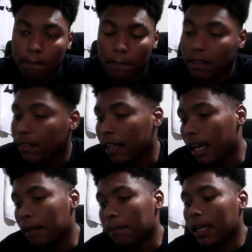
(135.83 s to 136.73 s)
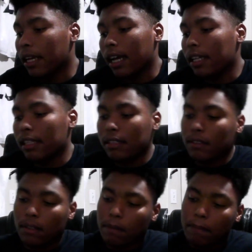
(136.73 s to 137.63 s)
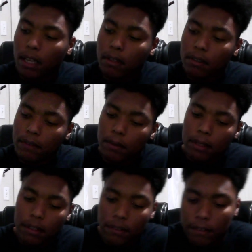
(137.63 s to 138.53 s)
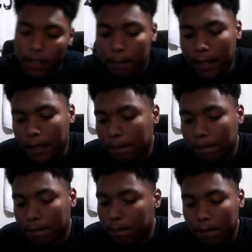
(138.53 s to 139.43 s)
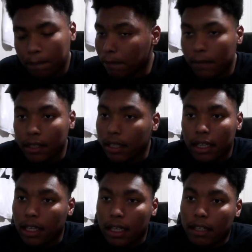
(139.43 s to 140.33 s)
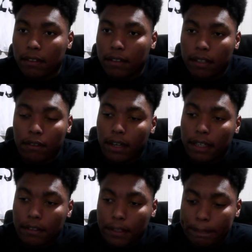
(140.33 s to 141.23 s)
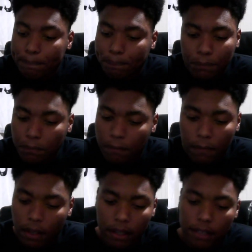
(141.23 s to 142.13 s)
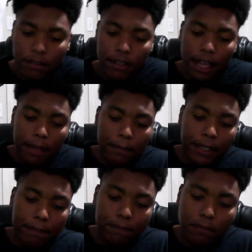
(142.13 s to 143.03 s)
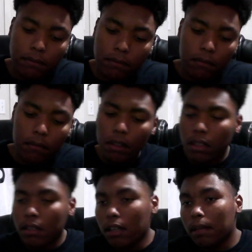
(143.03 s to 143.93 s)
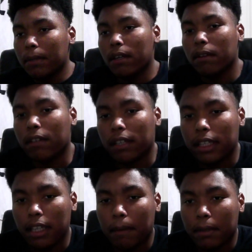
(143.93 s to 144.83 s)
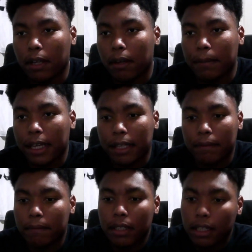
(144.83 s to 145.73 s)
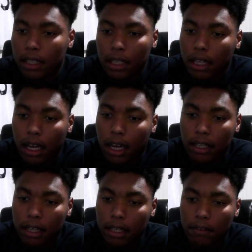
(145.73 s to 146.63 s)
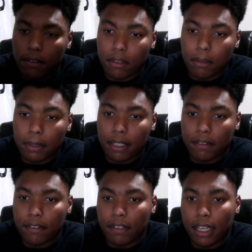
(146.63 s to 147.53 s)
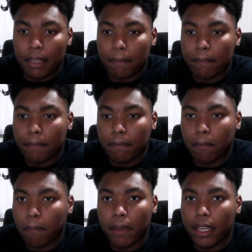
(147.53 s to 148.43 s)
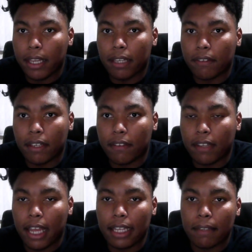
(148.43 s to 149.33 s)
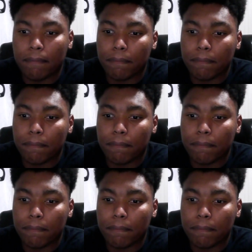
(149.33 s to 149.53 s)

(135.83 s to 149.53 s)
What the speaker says: It's sad, man. I don't even know what else to say, man. It's crazy. It's sad, man. Y'all let me know what y'all think down below, man. I just don't know what else to say. It's sad.